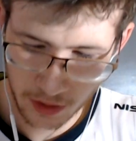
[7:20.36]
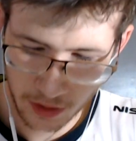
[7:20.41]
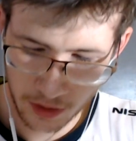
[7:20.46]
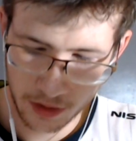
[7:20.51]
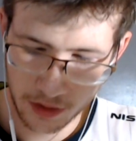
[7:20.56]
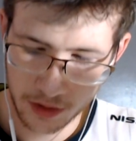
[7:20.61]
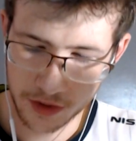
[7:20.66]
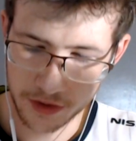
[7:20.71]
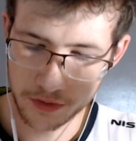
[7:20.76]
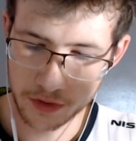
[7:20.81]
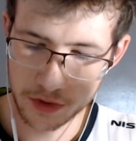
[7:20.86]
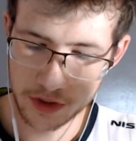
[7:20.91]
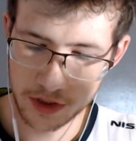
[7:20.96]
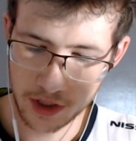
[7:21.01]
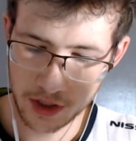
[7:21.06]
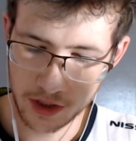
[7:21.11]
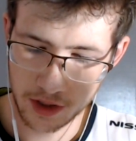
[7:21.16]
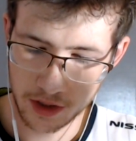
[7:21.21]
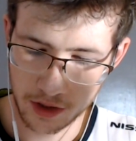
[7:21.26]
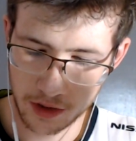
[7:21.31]
This one's
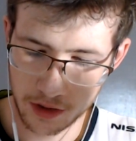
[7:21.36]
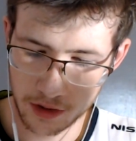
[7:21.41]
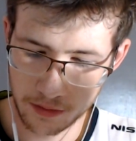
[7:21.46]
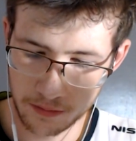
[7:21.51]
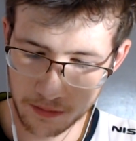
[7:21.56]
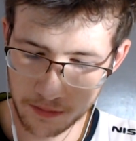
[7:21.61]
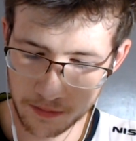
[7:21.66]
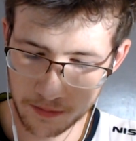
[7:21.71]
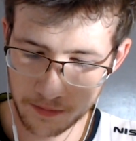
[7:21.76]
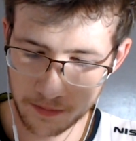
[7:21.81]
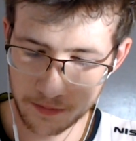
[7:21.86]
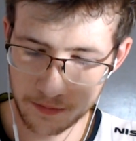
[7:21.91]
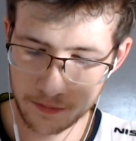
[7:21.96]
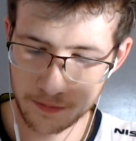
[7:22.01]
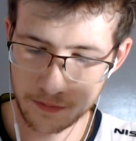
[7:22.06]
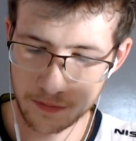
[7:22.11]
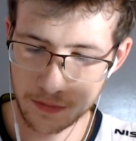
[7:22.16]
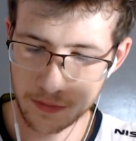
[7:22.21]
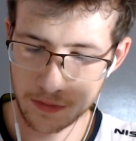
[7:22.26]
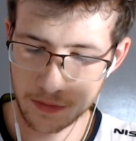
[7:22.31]

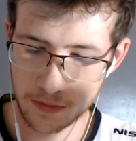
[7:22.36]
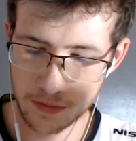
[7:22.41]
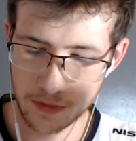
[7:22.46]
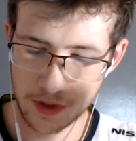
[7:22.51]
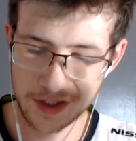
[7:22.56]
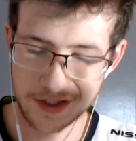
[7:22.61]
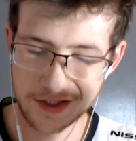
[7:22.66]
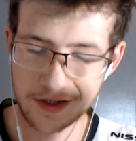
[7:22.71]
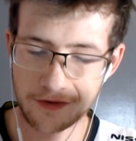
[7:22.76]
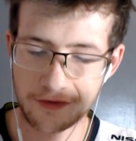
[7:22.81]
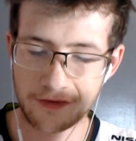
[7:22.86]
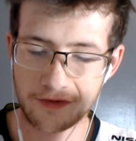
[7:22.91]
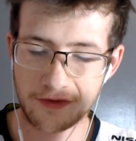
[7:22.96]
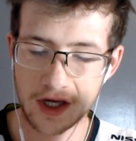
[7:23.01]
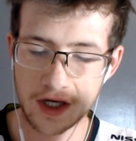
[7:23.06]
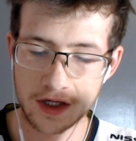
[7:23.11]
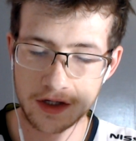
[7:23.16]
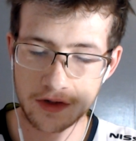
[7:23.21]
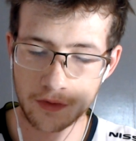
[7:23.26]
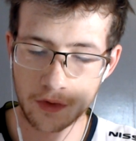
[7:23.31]
this is a
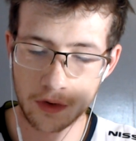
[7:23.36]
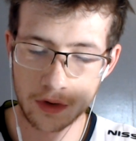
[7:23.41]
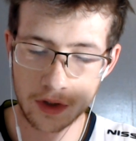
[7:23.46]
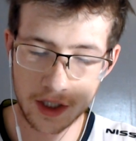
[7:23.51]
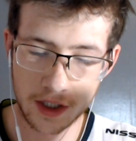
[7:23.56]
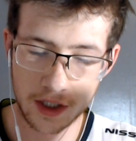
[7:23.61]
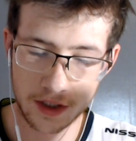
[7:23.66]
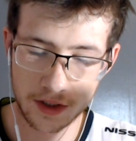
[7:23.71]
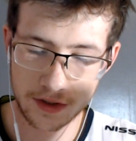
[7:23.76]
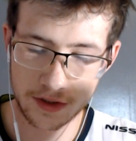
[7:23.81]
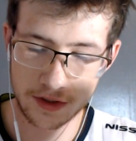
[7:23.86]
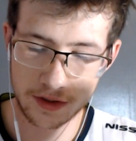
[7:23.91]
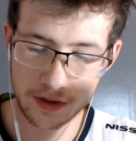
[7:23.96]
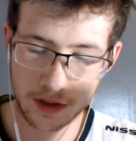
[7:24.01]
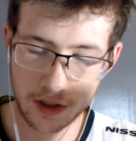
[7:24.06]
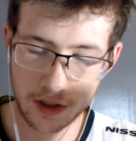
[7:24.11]
fake Rolex. See